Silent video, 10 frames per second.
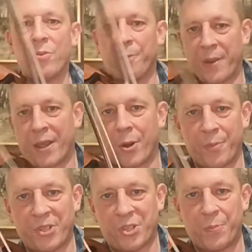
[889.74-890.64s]
picking up
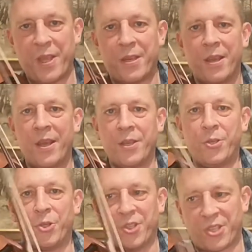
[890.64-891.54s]
the speed, you
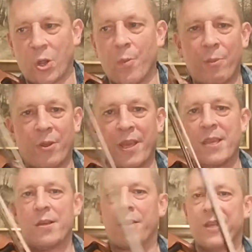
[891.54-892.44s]
should still be able to
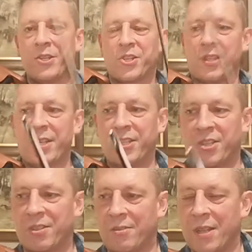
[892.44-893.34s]
hear
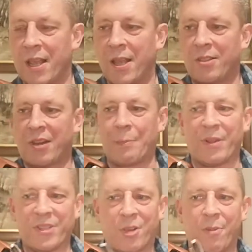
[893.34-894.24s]
these
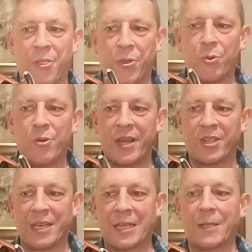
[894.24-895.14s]
triplets coming through nice
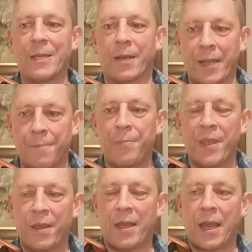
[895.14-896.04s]
and clearly.
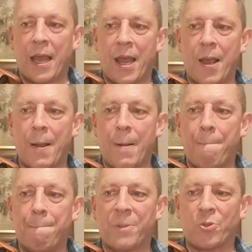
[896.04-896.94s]

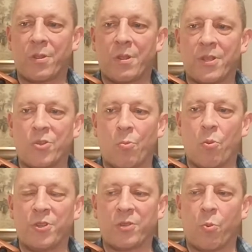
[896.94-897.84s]
So
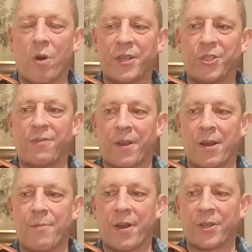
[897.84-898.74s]
just watch for
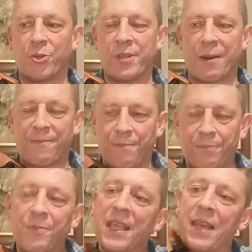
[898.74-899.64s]
that. Make sure you're
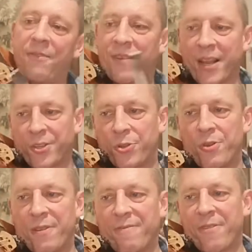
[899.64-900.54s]
getting the fingers
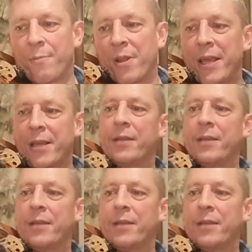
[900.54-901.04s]
down firmly.